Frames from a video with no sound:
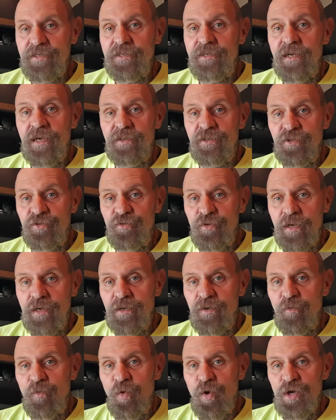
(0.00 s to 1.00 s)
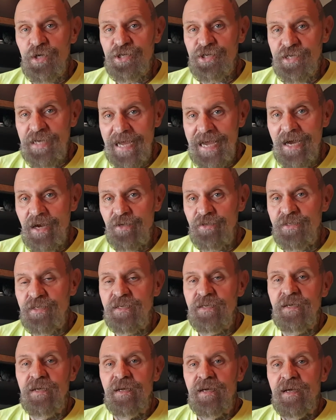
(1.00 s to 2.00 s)
and got the trailer washed out,
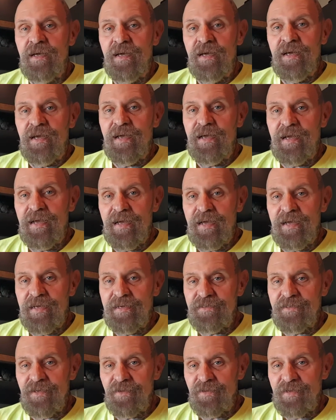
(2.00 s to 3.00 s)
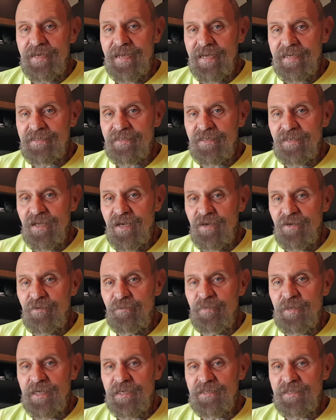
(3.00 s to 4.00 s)
and so the next
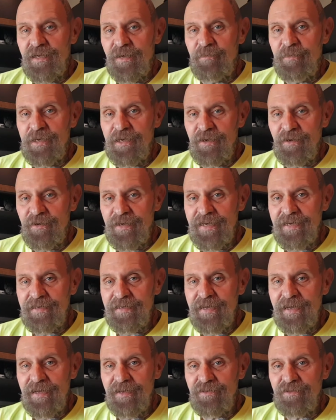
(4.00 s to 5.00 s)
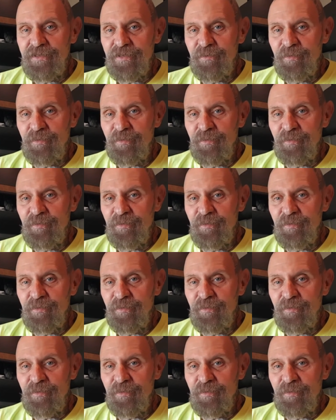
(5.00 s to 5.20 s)
load picks up here in Council